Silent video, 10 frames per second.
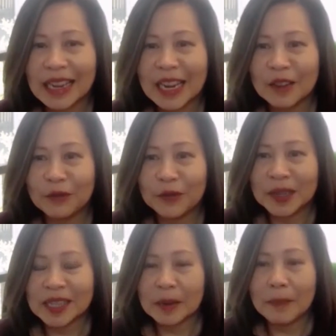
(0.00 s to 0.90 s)
If
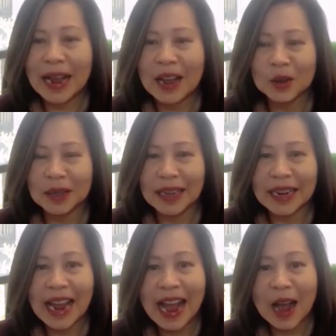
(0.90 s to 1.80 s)
it's about
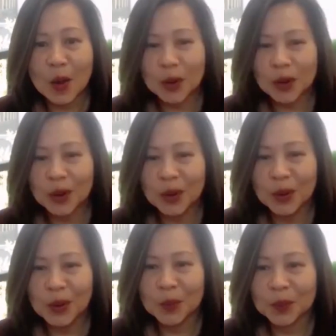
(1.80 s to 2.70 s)
like how
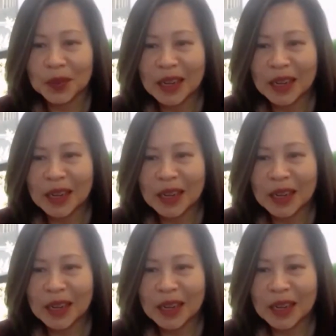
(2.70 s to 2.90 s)
you